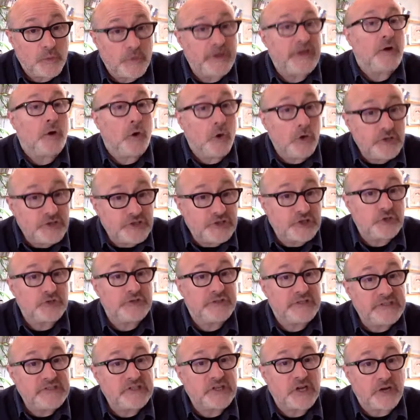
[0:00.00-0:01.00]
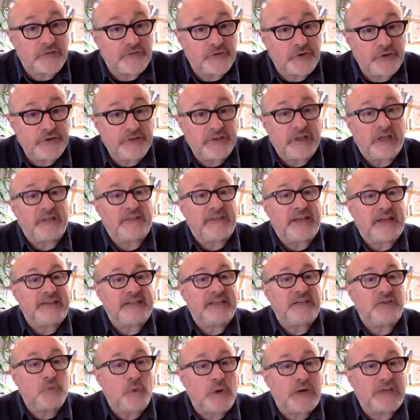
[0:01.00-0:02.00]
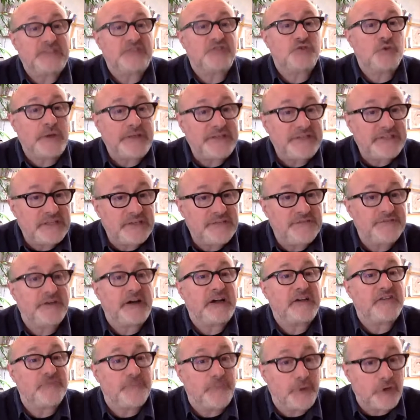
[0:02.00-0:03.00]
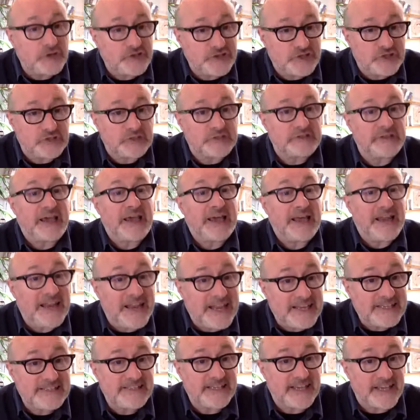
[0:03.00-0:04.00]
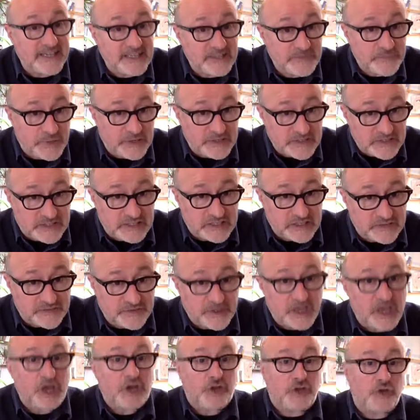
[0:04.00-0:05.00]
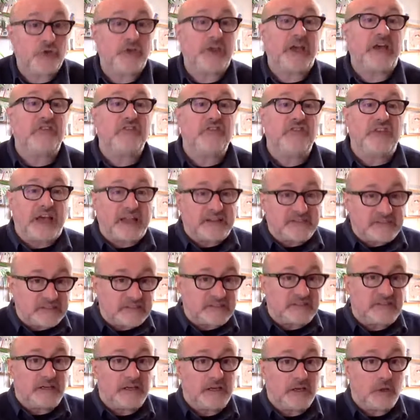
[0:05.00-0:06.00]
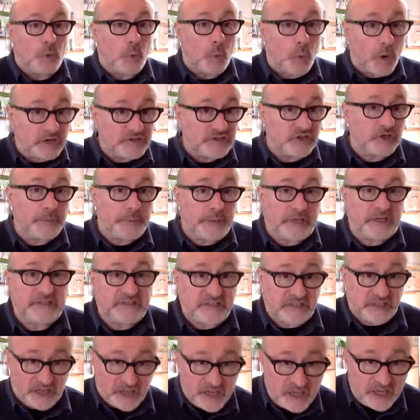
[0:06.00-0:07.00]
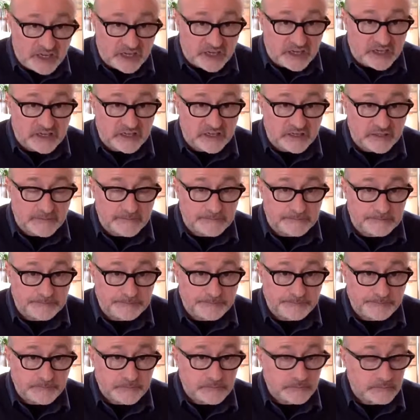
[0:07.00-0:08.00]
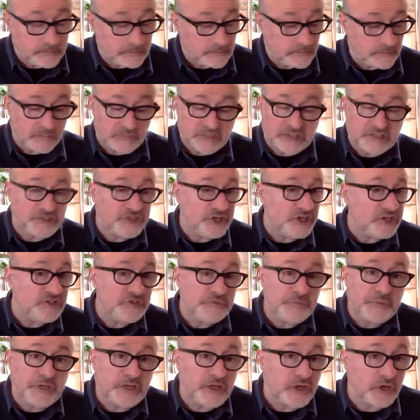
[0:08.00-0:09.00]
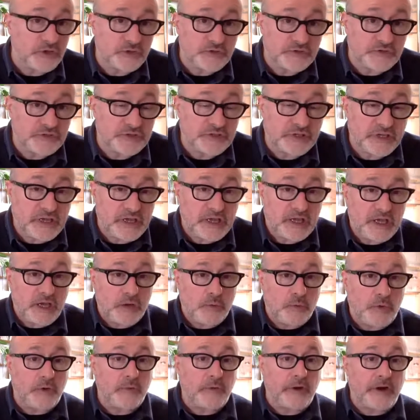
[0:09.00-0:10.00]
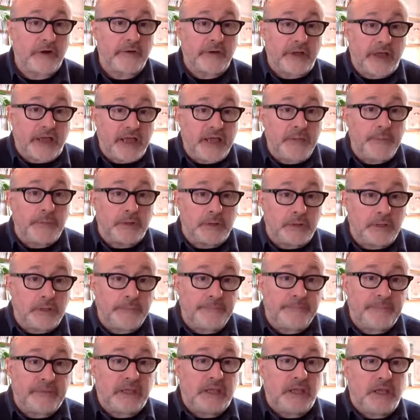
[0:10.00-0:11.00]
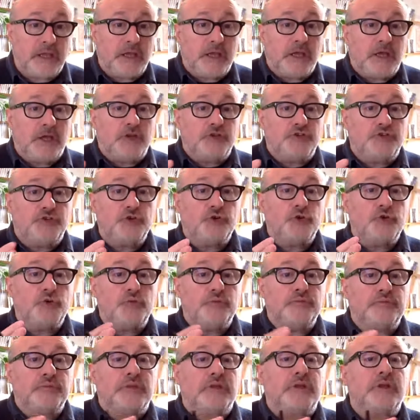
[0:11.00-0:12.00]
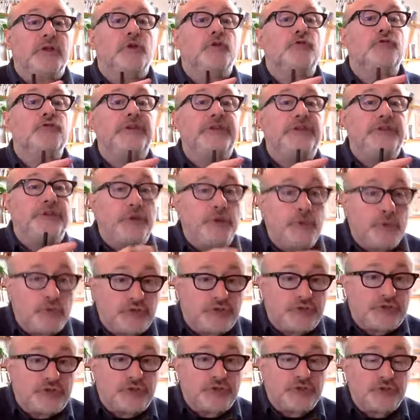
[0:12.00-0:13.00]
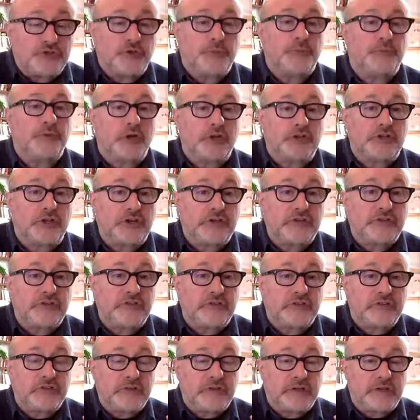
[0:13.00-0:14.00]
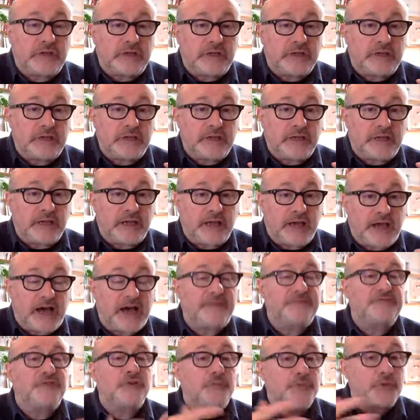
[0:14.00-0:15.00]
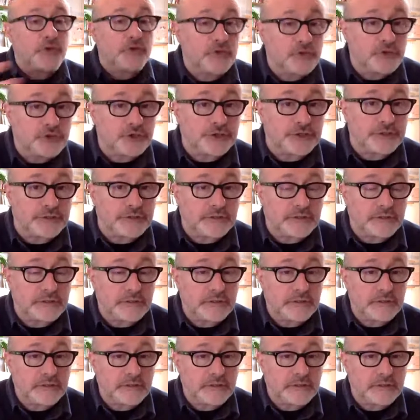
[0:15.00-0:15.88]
we also discovered that it was 25% less expensive to get that water-based ink, just because we were able to reuse the product after production.